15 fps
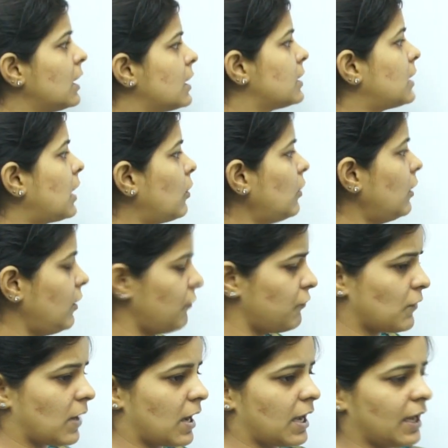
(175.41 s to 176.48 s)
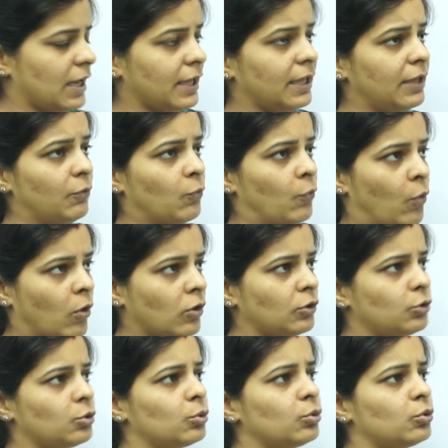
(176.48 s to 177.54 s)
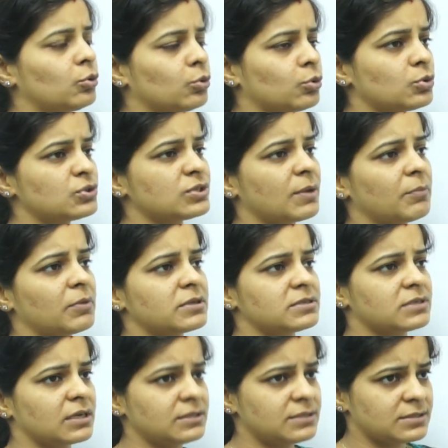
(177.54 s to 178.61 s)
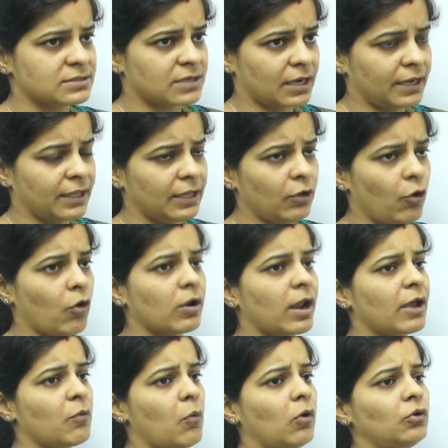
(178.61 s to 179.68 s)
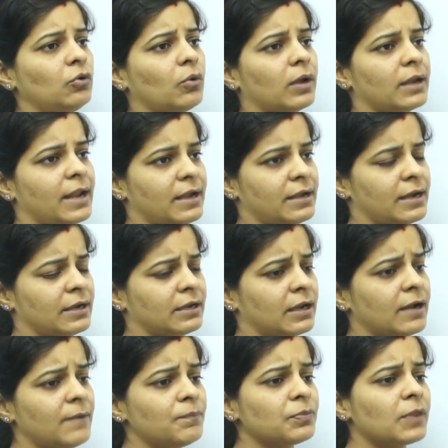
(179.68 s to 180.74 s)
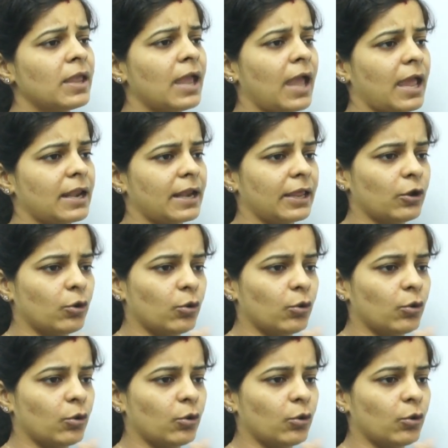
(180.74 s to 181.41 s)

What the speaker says: Now if I want to do some research study or I want to collect data and I